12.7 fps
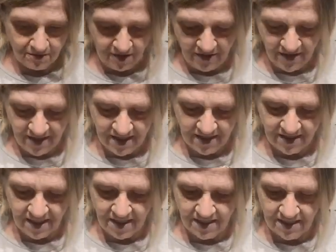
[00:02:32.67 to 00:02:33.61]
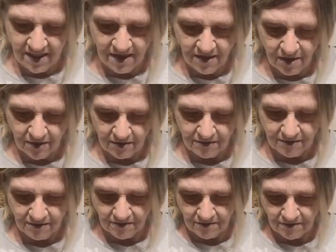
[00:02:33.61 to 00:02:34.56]
I think it needed yellow.
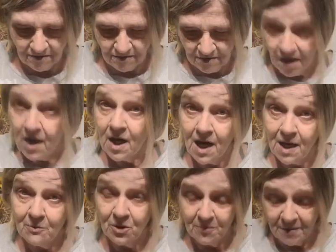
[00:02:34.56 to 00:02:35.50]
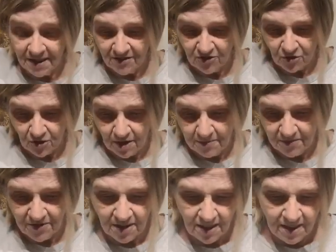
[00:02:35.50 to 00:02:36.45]
I'm going to make
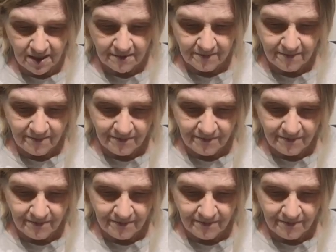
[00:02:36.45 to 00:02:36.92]
stripes today.